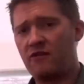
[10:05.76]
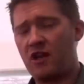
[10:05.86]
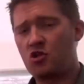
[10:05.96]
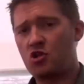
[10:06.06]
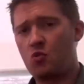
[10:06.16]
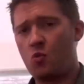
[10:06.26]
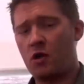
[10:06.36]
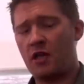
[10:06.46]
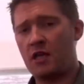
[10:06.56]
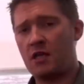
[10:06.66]
Convention
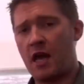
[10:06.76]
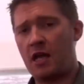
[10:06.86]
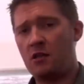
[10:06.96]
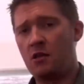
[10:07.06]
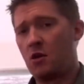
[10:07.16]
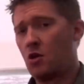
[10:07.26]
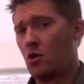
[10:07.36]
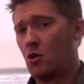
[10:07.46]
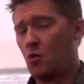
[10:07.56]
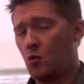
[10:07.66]
189.
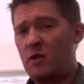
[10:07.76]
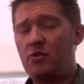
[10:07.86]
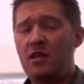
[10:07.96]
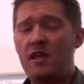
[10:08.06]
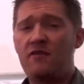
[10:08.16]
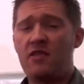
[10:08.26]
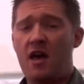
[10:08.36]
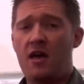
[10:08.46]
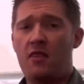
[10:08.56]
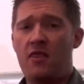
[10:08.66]
We believe
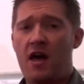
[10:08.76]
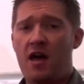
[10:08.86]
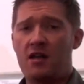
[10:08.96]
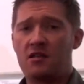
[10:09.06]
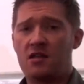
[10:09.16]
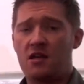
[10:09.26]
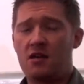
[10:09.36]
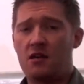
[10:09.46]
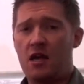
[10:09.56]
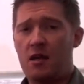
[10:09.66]
that that is an